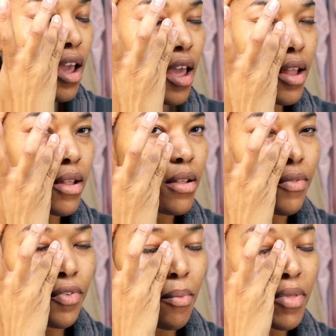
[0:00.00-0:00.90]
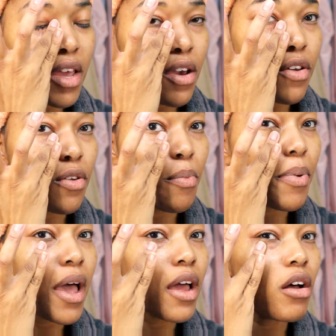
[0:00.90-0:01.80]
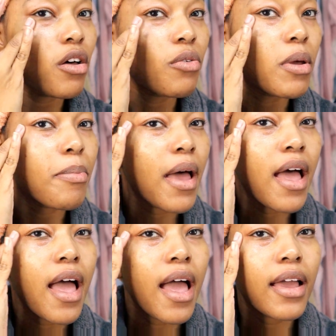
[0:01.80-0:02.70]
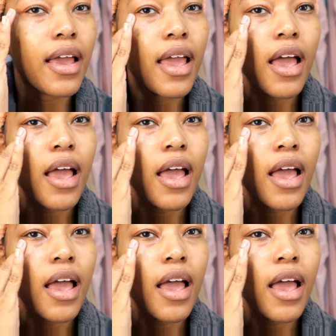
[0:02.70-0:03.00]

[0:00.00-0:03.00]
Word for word: and from there you pat all the way back,